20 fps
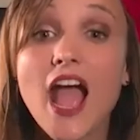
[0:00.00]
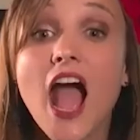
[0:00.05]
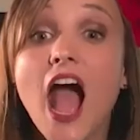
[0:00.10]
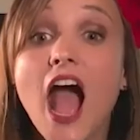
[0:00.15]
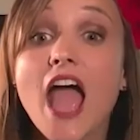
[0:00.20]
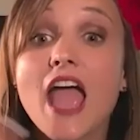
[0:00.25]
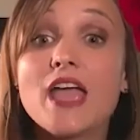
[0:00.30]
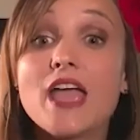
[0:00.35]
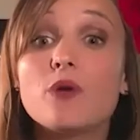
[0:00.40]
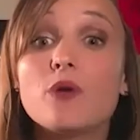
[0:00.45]

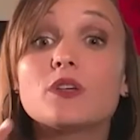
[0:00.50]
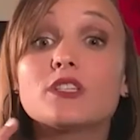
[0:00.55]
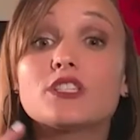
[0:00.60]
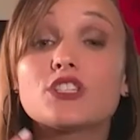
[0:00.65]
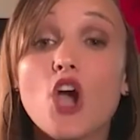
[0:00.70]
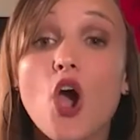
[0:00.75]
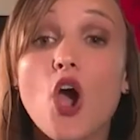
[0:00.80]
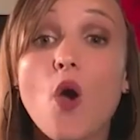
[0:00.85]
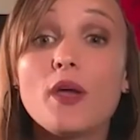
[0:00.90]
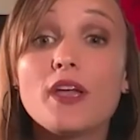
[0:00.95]
It was
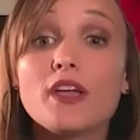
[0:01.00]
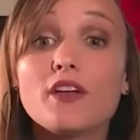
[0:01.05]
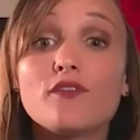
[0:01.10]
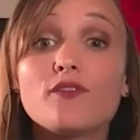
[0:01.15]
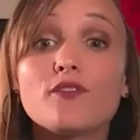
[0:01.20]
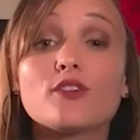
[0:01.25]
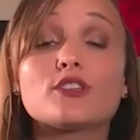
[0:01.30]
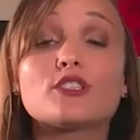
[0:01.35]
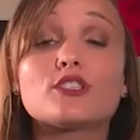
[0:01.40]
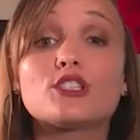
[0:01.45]
going
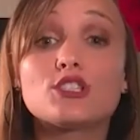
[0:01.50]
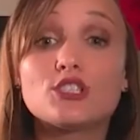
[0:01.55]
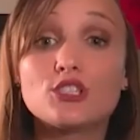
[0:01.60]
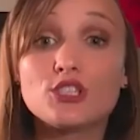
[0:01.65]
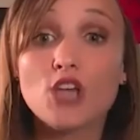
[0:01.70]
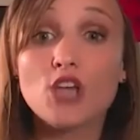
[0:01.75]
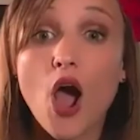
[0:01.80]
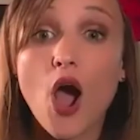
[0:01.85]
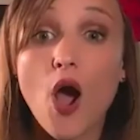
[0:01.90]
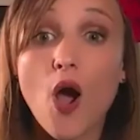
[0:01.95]
for
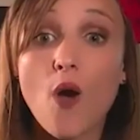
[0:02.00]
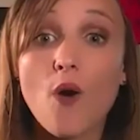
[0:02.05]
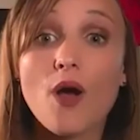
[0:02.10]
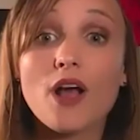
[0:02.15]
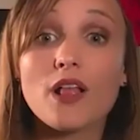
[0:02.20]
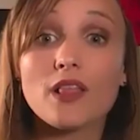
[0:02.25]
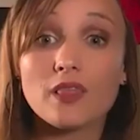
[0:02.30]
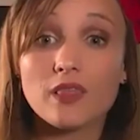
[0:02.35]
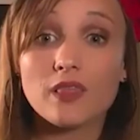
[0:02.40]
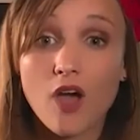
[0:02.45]
so
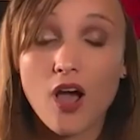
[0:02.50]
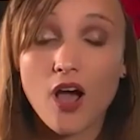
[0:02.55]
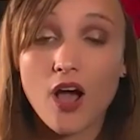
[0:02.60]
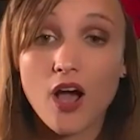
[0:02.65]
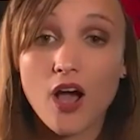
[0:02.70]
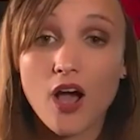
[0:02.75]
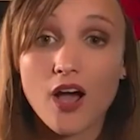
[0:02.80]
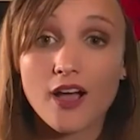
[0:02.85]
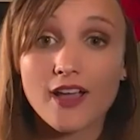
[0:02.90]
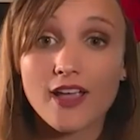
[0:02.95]

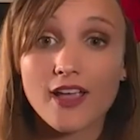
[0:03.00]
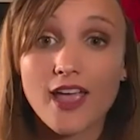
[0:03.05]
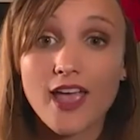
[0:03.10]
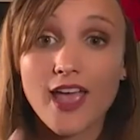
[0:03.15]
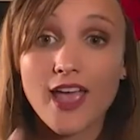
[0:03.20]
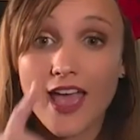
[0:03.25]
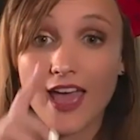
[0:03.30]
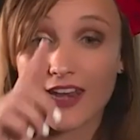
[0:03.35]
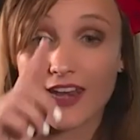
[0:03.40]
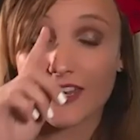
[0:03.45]
long.
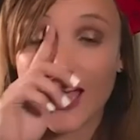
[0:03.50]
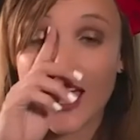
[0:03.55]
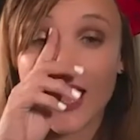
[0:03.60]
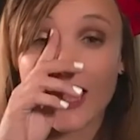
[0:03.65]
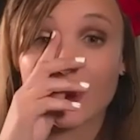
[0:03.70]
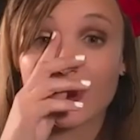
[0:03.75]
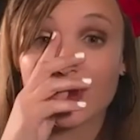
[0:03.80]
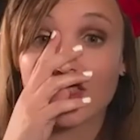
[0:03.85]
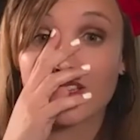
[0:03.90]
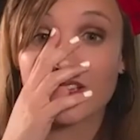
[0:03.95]
And I
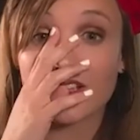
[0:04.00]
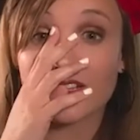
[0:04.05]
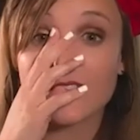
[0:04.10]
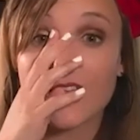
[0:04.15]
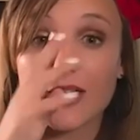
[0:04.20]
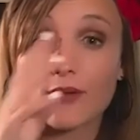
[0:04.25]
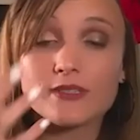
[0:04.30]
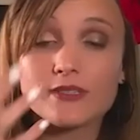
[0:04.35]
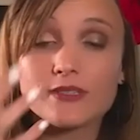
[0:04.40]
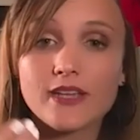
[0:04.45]

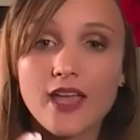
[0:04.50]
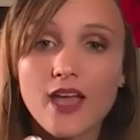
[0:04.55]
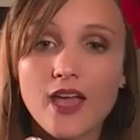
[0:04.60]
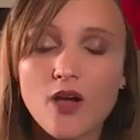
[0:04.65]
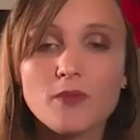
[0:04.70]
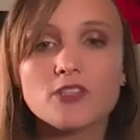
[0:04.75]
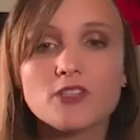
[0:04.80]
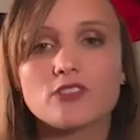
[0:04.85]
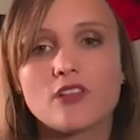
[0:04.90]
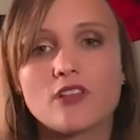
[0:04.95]
was like, how
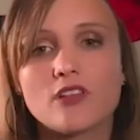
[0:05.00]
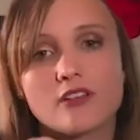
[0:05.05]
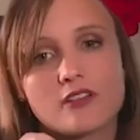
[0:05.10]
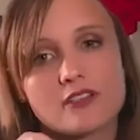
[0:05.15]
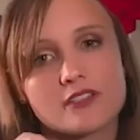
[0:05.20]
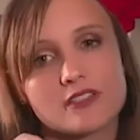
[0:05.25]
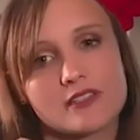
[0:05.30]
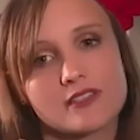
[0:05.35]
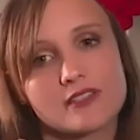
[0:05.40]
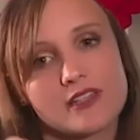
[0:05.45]
much longer
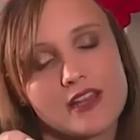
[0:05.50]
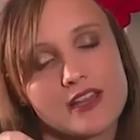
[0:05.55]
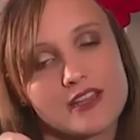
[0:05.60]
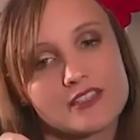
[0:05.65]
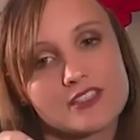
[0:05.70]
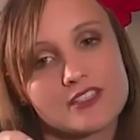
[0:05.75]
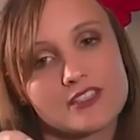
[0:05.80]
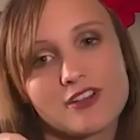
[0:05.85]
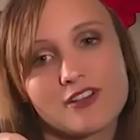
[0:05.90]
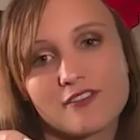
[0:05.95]
is this? And I
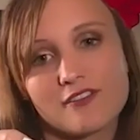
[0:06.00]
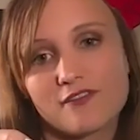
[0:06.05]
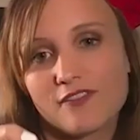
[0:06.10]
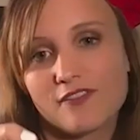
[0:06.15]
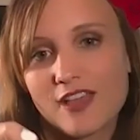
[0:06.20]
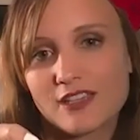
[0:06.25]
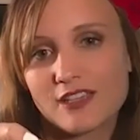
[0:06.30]
started fast